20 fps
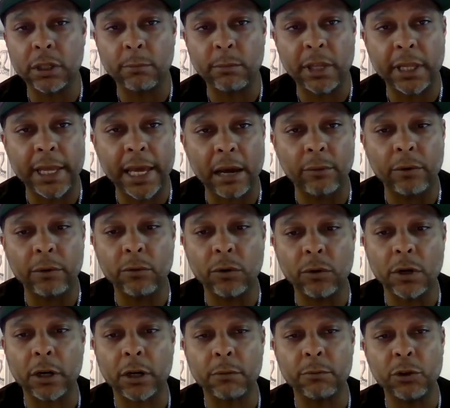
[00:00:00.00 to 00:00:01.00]
some of that. We
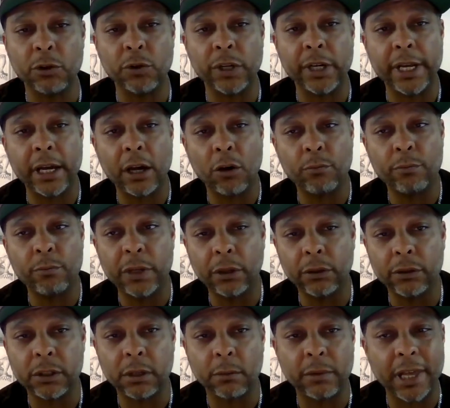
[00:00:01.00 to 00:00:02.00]
want our community to help
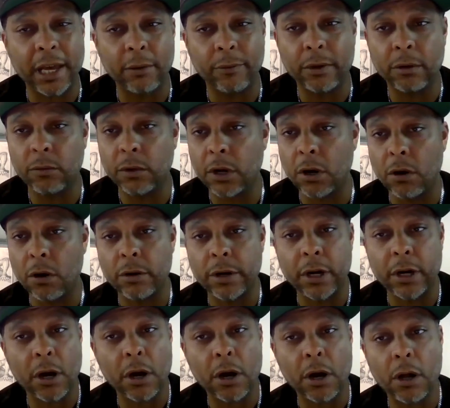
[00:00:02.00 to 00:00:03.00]
build some of that. We don't want to own
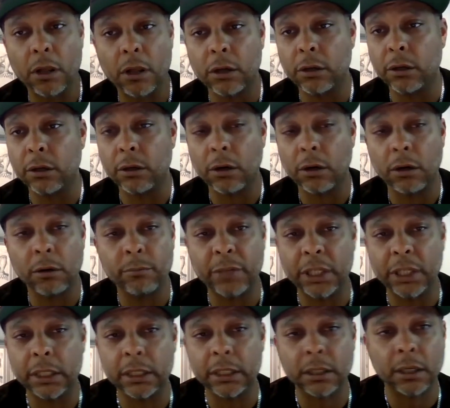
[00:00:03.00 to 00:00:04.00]
it all or be
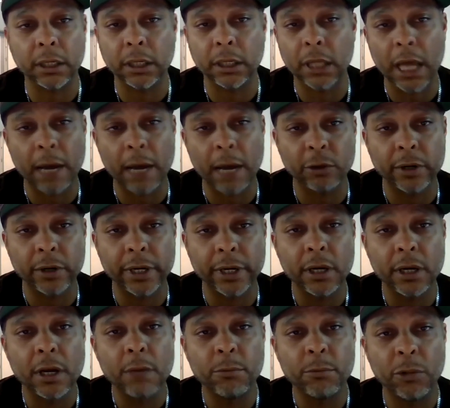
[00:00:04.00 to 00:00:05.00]
this conglomerate,
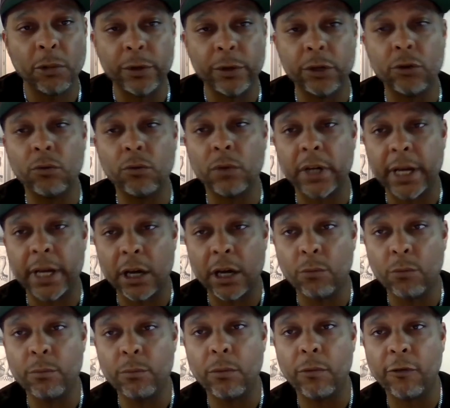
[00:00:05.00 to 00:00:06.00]
but we do want to
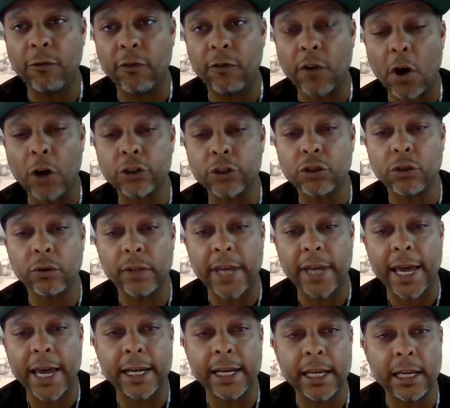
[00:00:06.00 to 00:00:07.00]
help foster
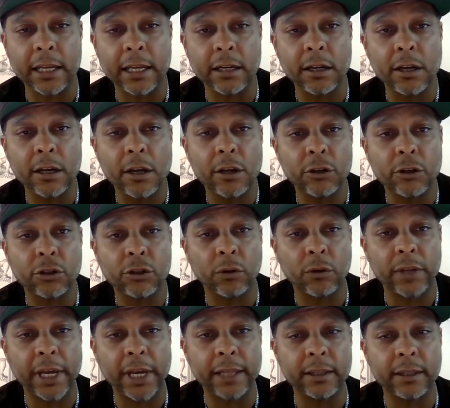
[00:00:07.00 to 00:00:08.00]
that in so
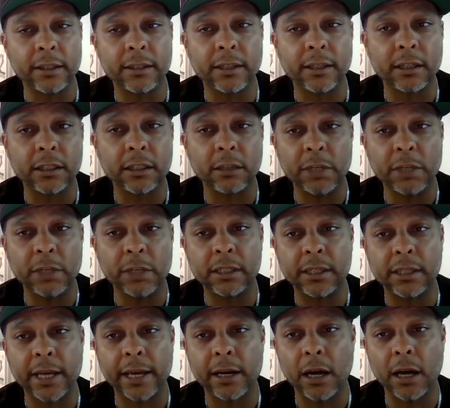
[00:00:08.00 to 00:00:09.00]
that the system is
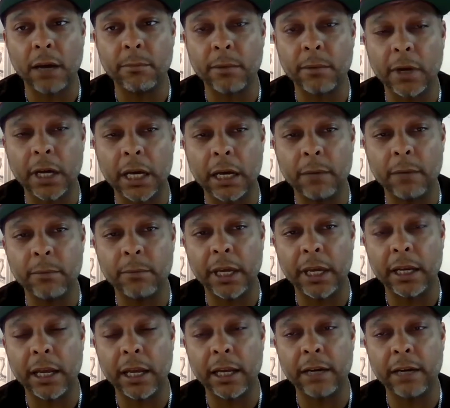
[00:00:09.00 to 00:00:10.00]
set up
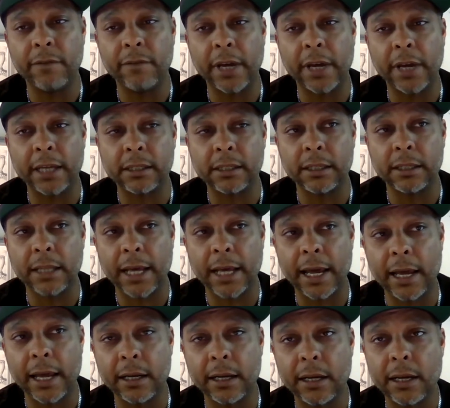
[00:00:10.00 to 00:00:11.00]
and invest in
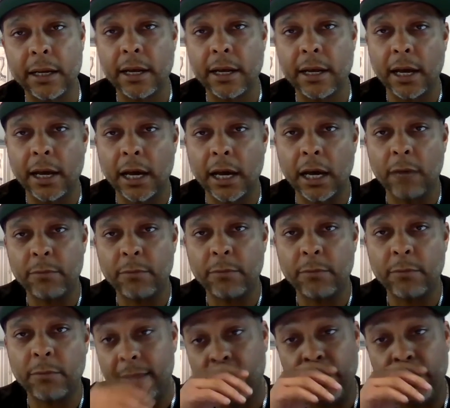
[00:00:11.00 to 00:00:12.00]
that.
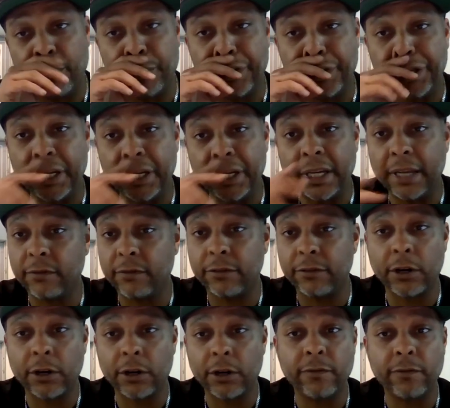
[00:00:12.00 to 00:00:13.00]
And then
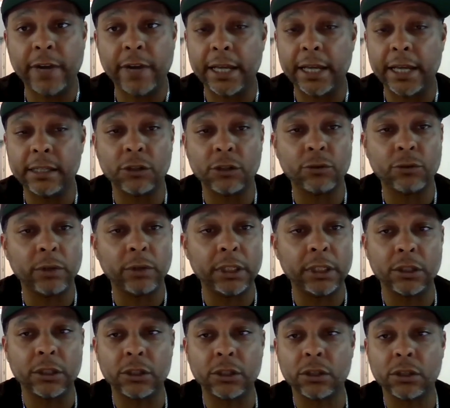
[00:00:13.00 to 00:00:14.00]
third phase is really
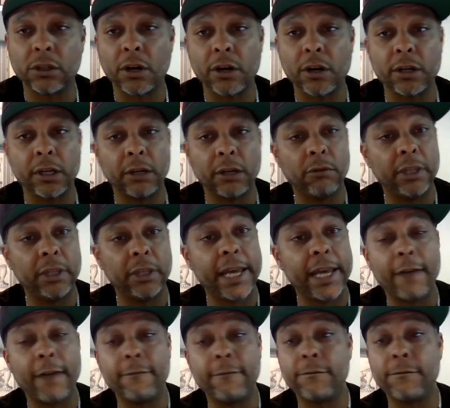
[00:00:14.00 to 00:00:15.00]
just starting to really
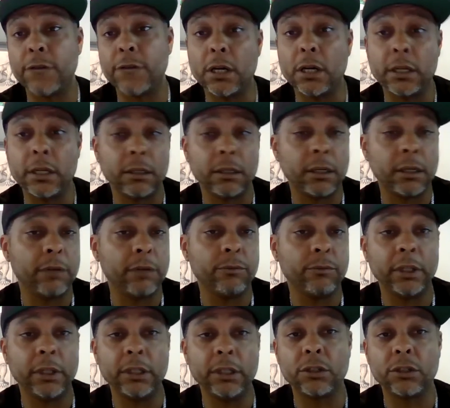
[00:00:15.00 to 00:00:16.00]
have fun and
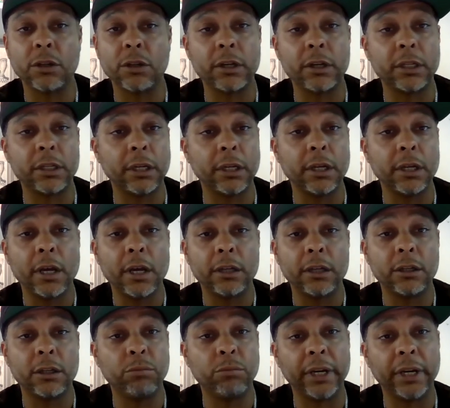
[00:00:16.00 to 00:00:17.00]
really start to
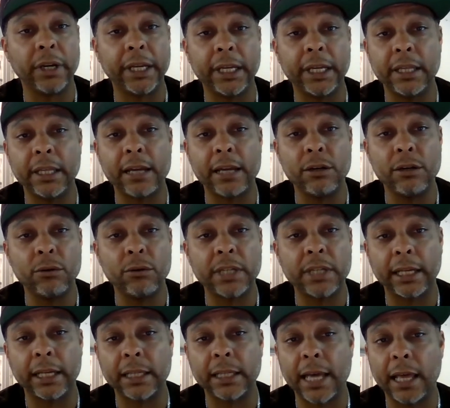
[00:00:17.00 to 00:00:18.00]
bring in that new
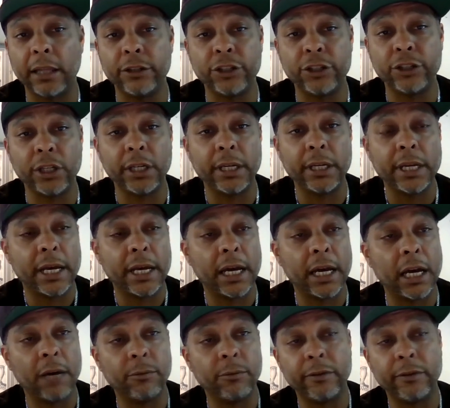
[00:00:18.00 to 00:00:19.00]
technology.
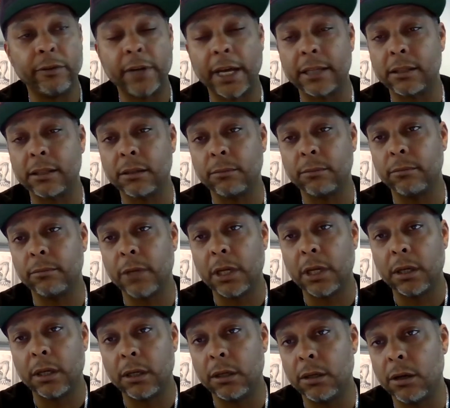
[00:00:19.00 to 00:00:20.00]
We've got some,
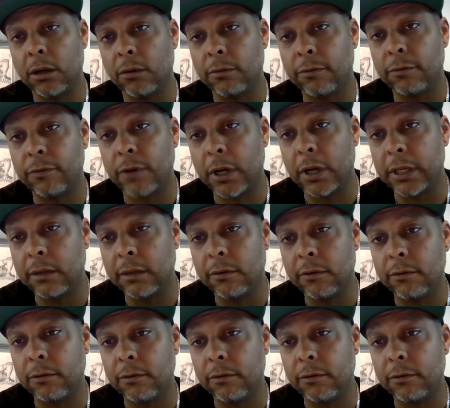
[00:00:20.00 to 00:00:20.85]
fun